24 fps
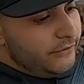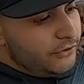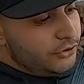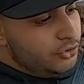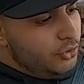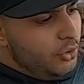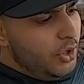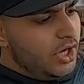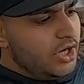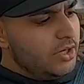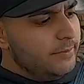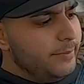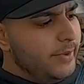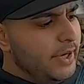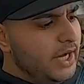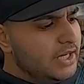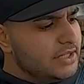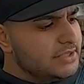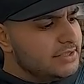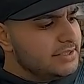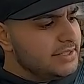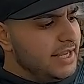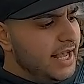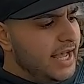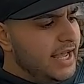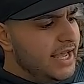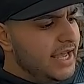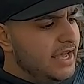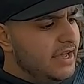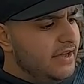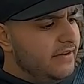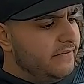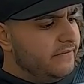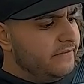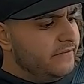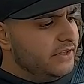For 200 bucks, I
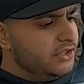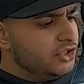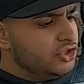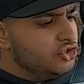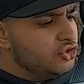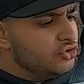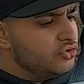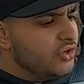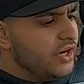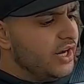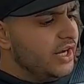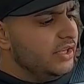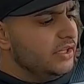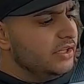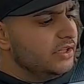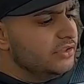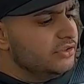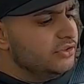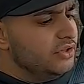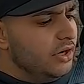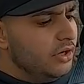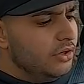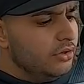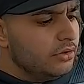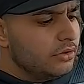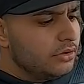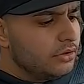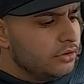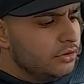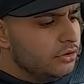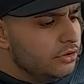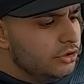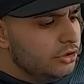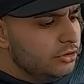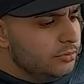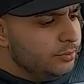have the trailer tow
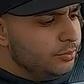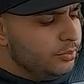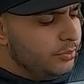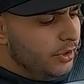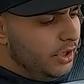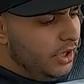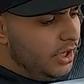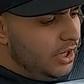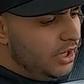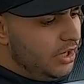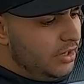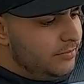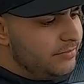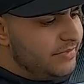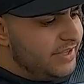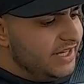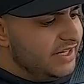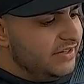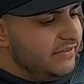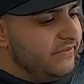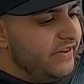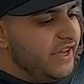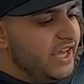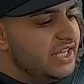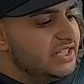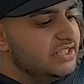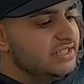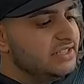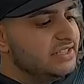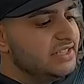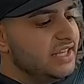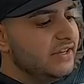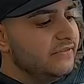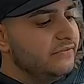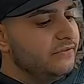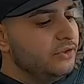group, um, the
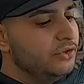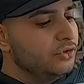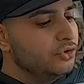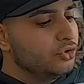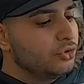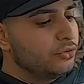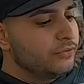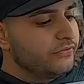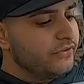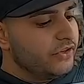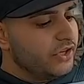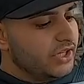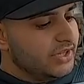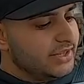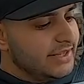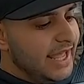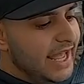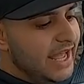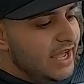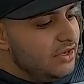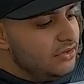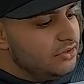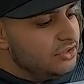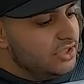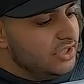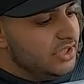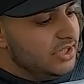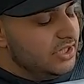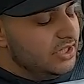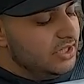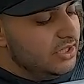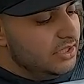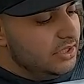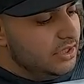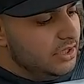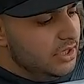advanced safety group for a
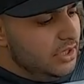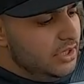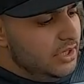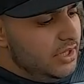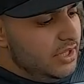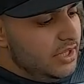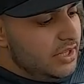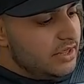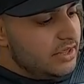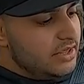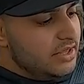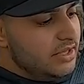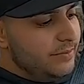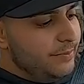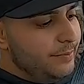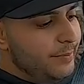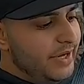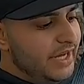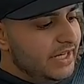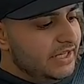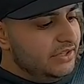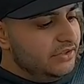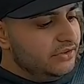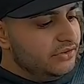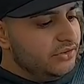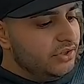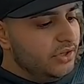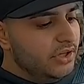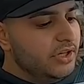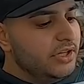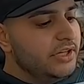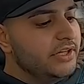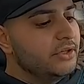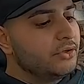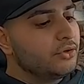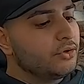thousand, the bed
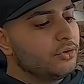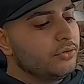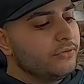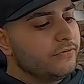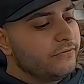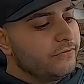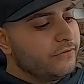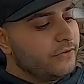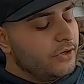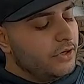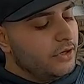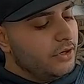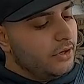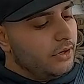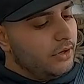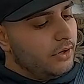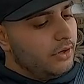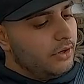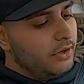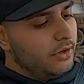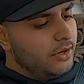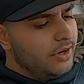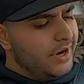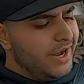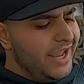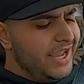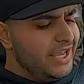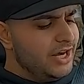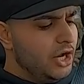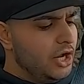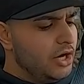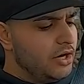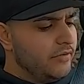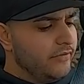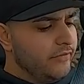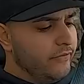utility group for
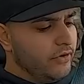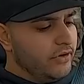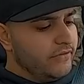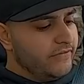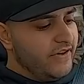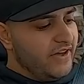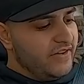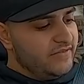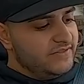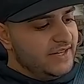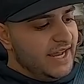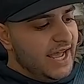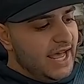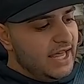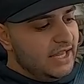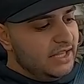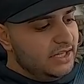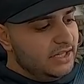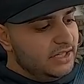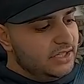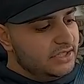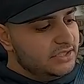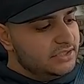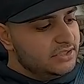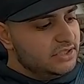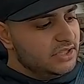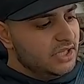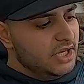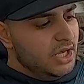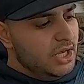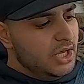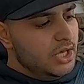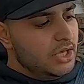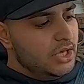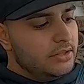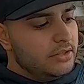$845,
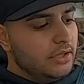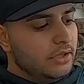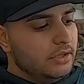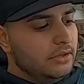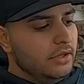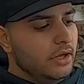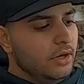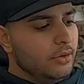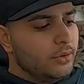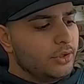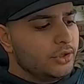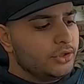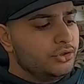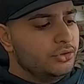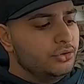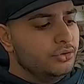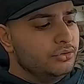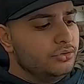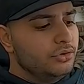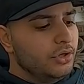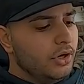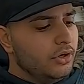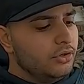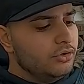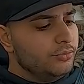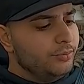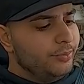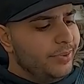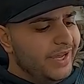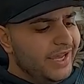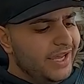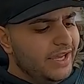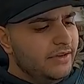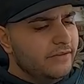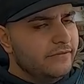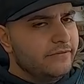the lower two-tone
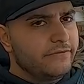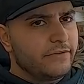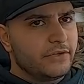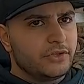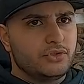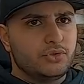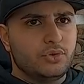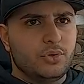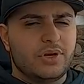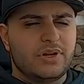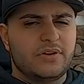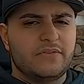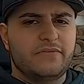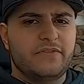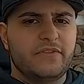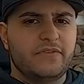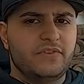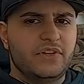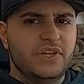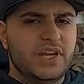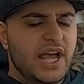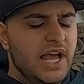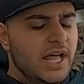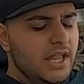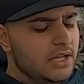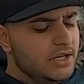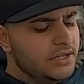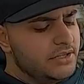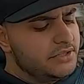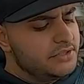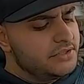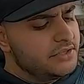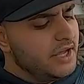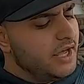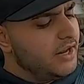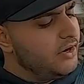paint for
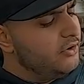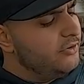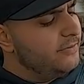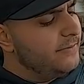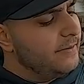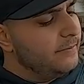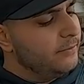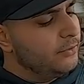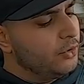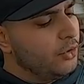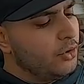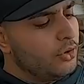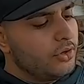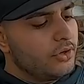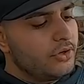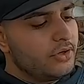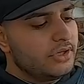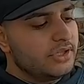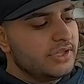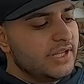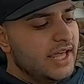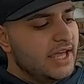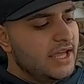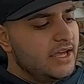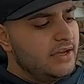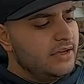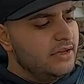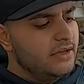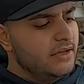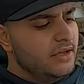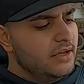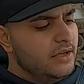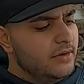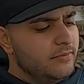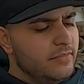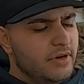$250. I don't remember ordering that,
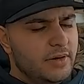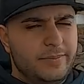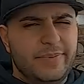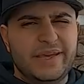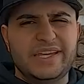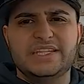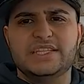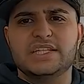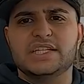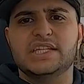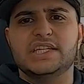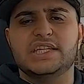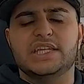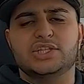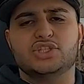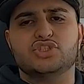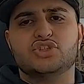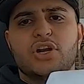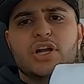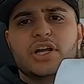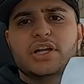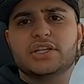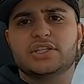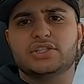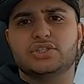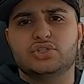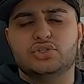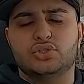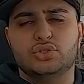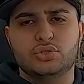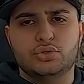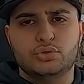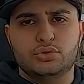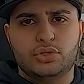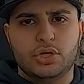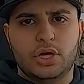but basically the truck is
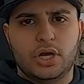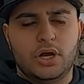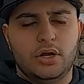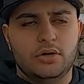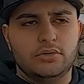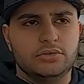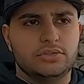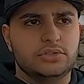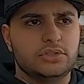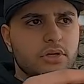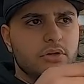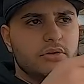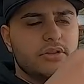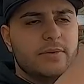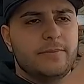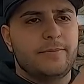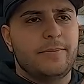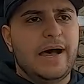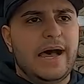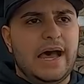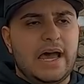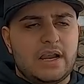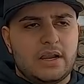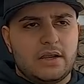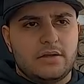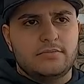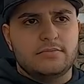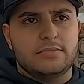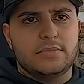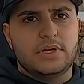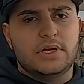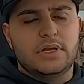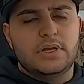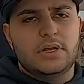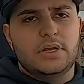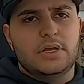two-tone, so the
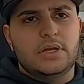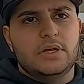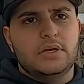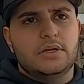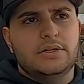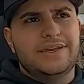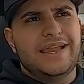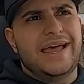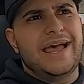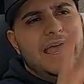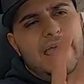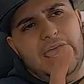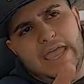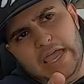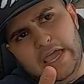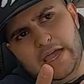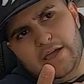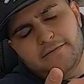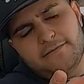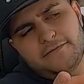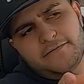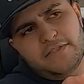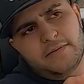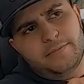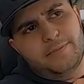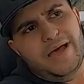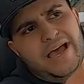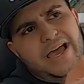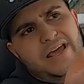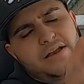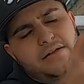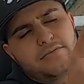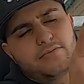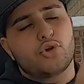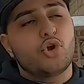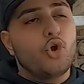bottom, not half, the
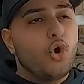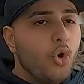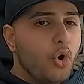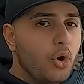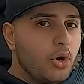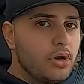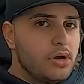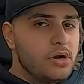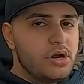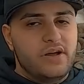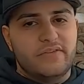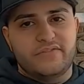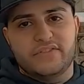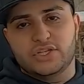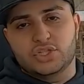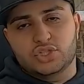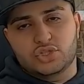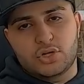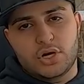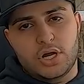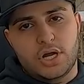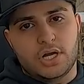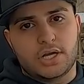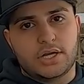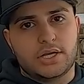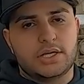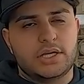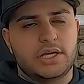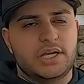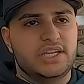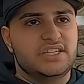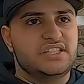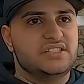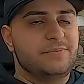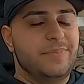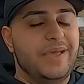bottom quarter of the truck
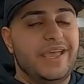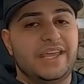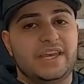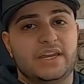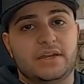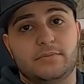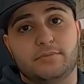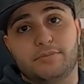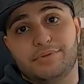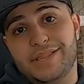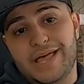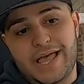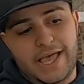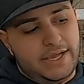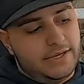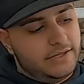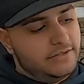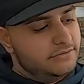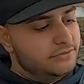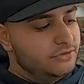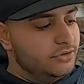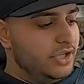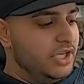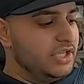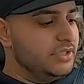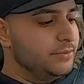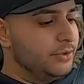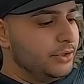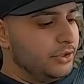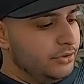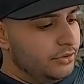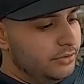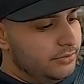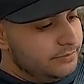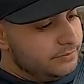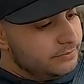is painted black, so that's
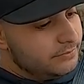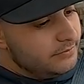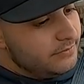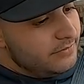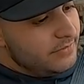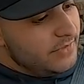pretty cool.